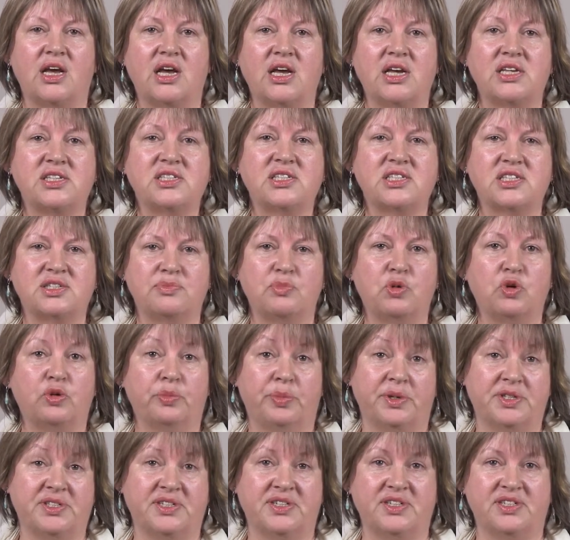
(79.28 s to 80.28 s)
As a small
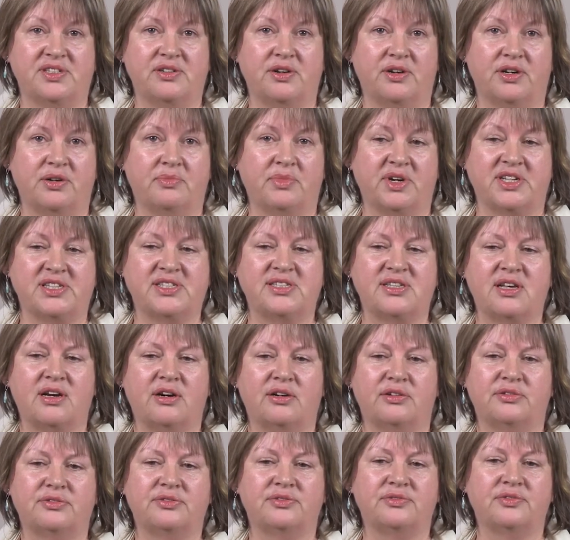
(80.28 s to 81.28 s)
business owner
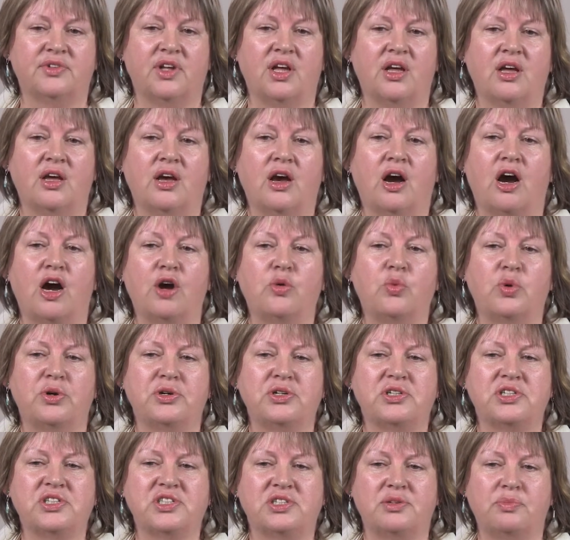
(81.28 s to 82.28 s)
myself, I
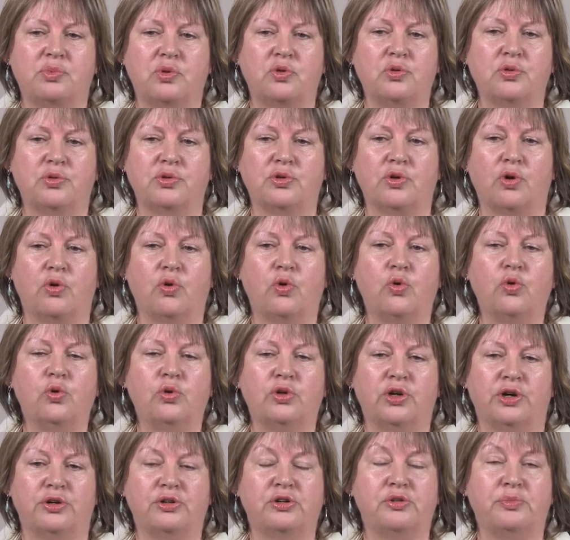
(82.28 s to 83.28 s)
want to support
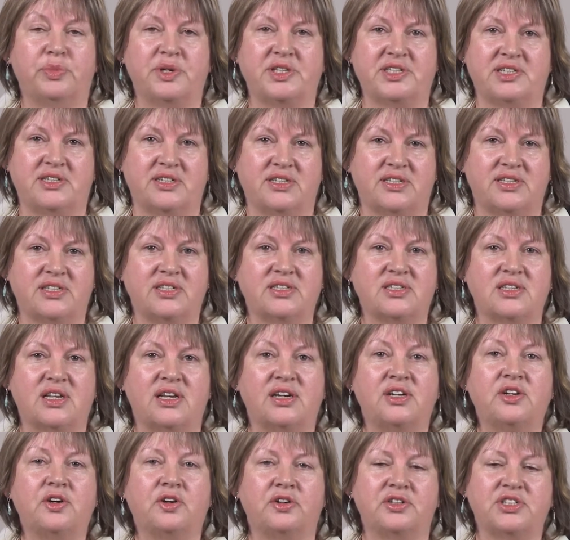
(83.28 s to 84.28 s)
all local businesses
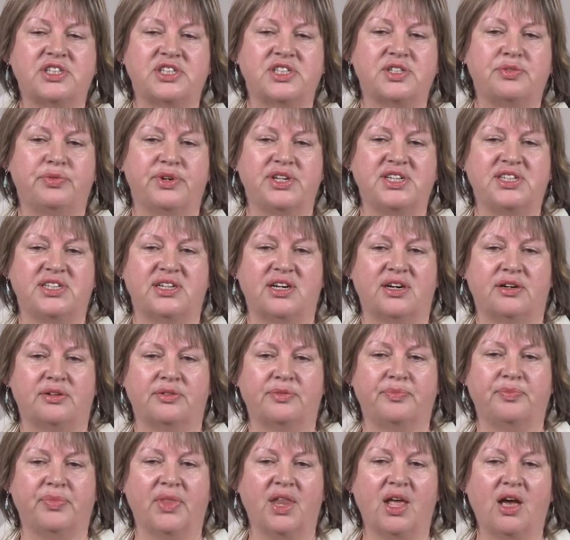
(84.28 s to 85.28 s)
and not just
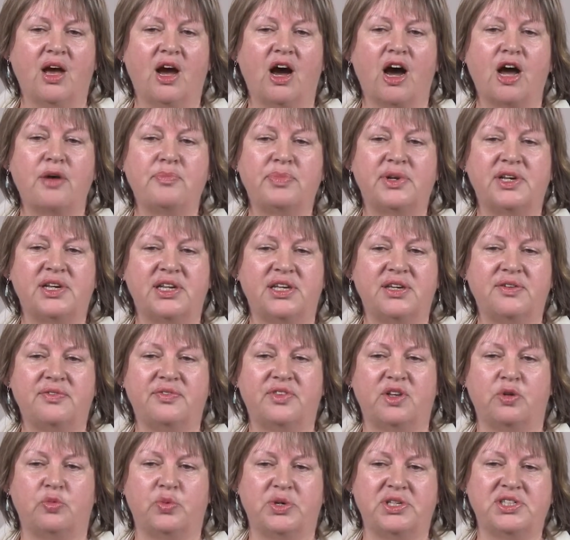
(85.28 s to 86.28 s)
retail. I
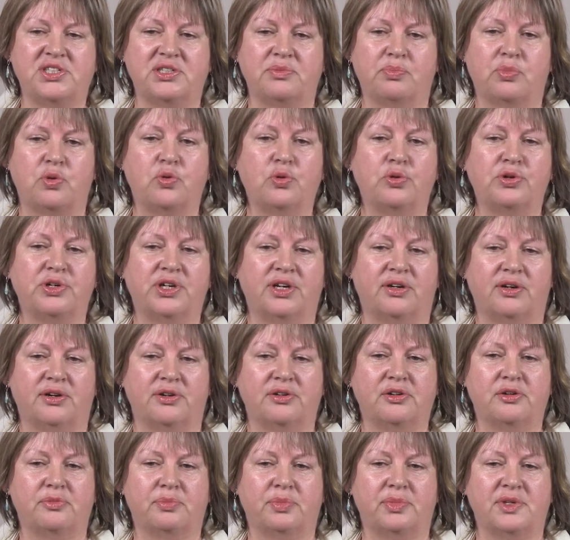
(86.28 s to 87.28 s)
believe that we support our
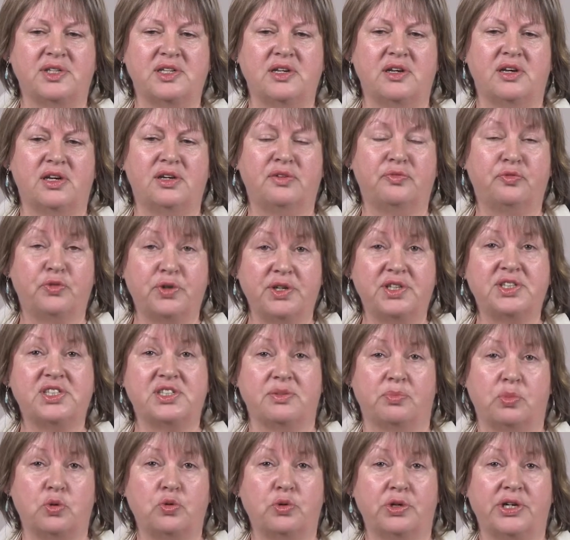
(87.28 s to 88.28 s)
local if we
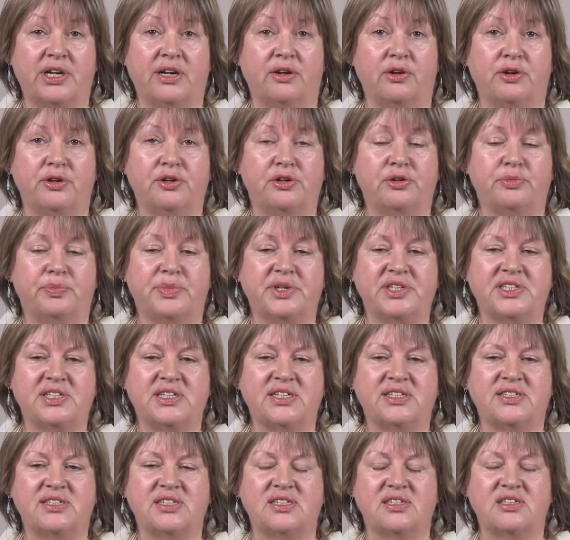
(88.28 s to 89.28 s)
support our local
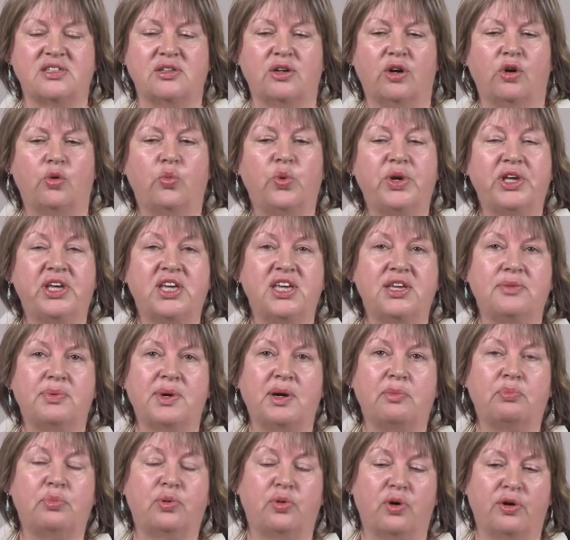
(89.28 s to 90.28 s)
businesses, we keep
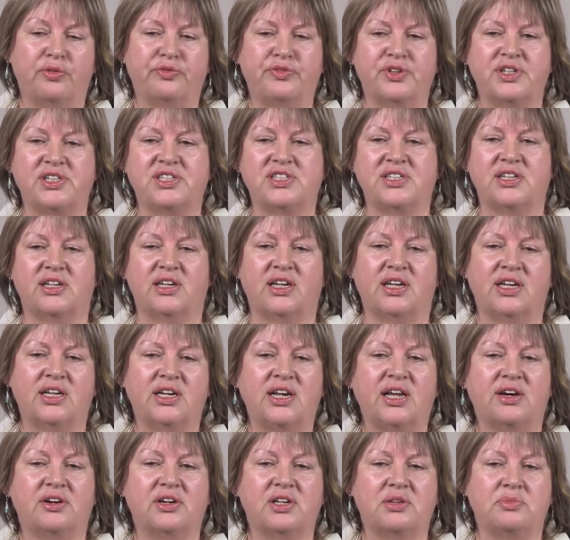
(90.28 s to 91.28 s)
our profits
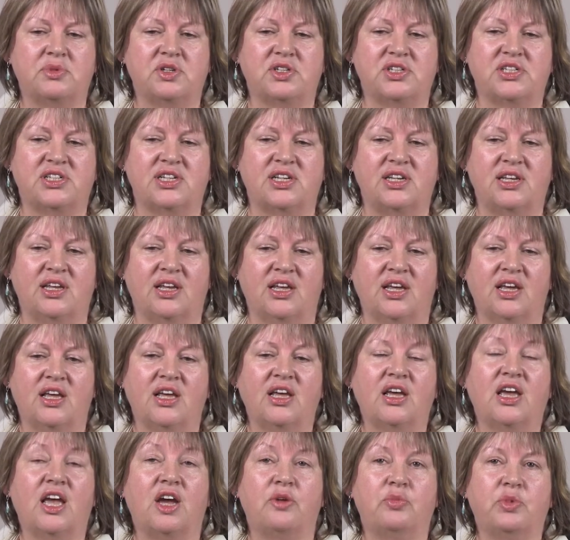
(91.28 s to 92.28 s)
in our community
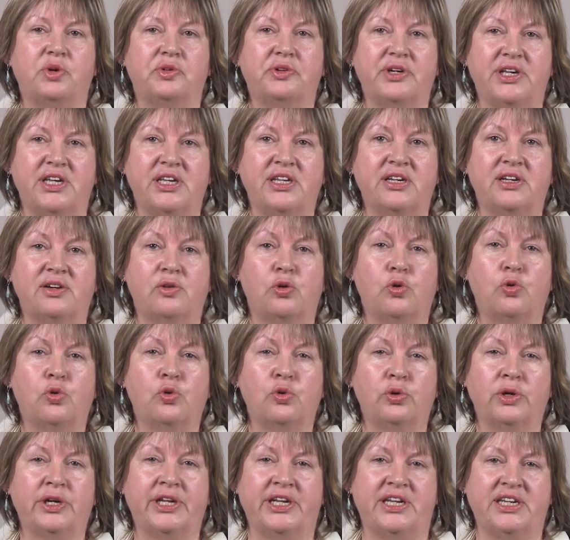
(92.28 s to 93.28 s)
and we'll
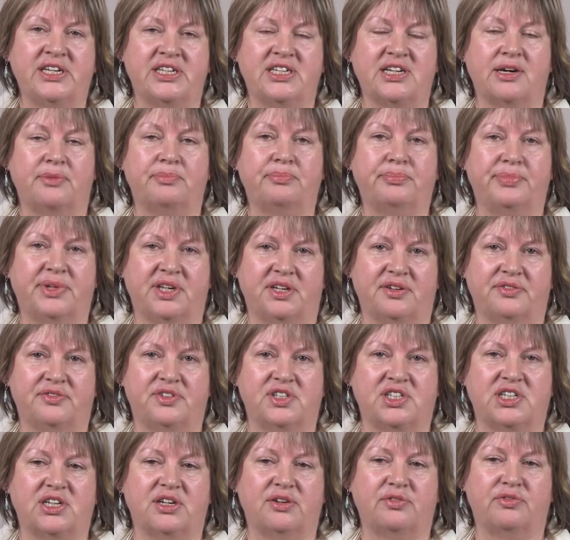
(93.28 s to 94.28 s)
all end up
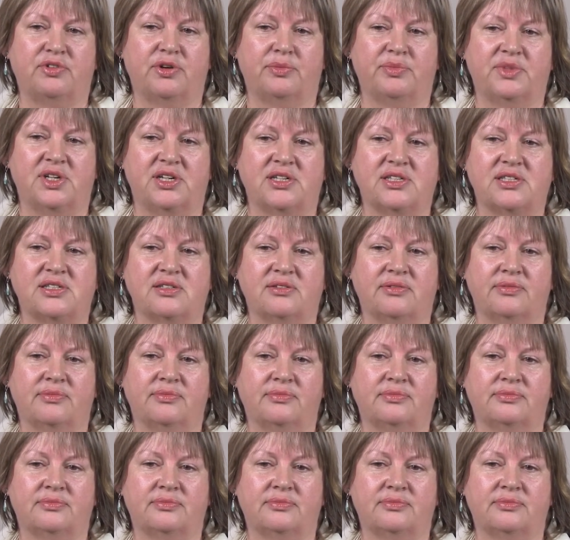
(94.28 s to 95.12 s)
benefiting from this.